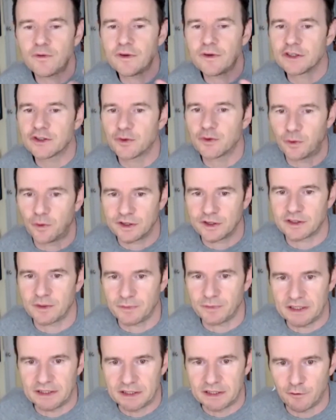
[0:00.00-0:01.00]
towards
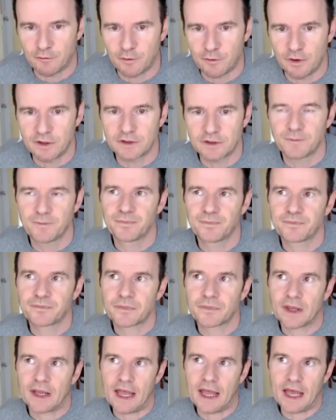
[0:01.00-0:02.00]
something different.
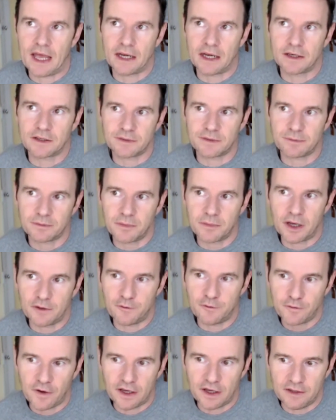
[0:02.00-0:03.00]
And my
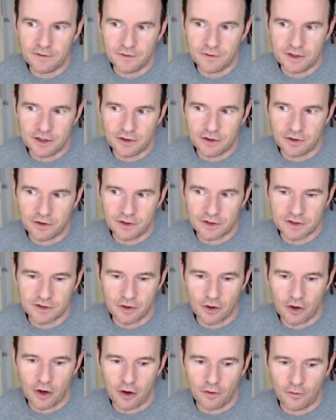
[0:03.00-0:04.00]
5 years
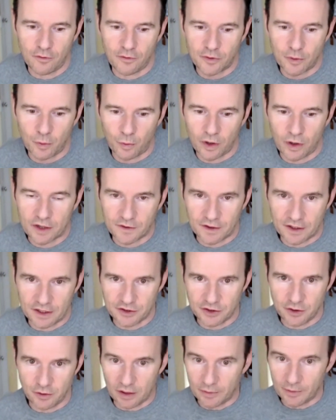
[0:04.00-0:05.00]
of the work that I
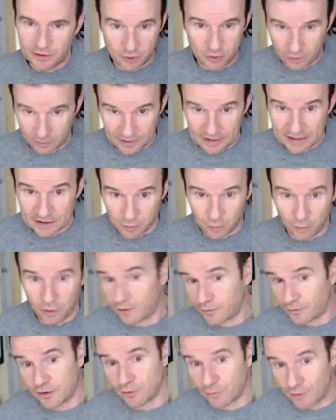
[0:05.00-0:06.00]
do, I'll be doing this
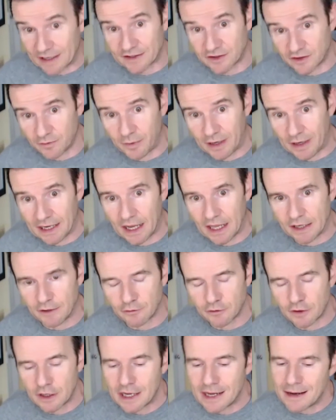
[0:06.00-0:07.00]
work for the rest of my
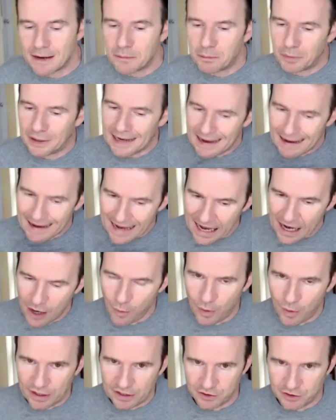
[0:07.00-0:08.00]
life. But
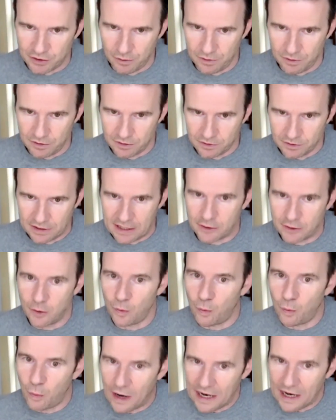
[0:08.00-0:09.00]
how I do it and the
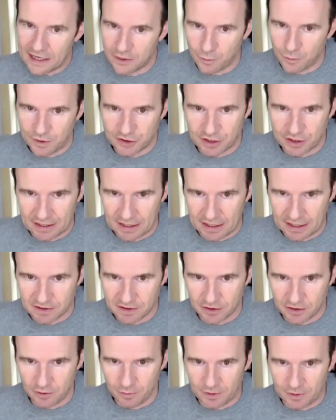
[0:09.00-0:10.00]
way in which I
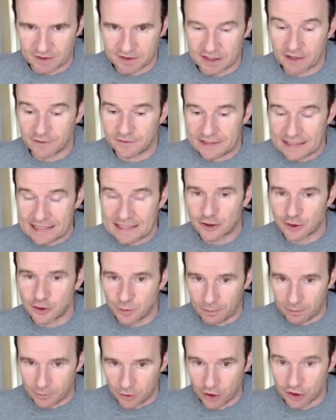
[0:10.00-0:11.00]
execute myself needs to
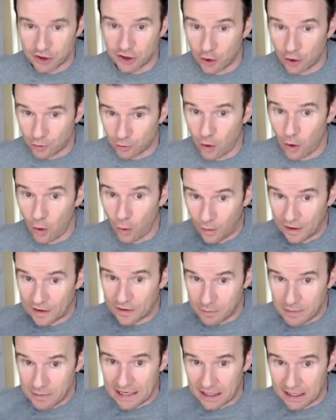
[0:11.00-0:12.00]
emerge and grow with
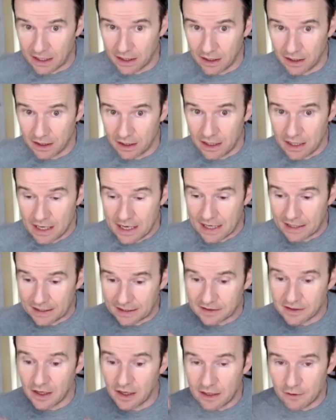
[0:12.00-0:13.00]
me. And
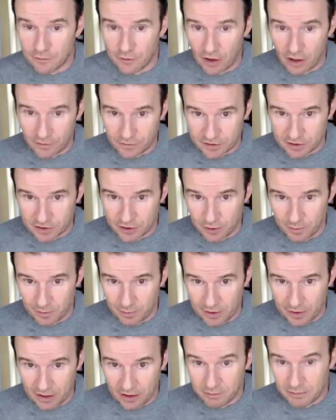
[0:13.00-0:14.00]
as I evolve as a human
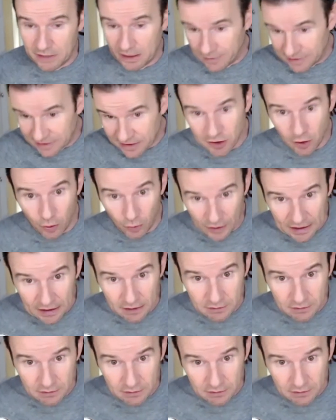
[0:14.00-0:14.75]
being, maybe slowly,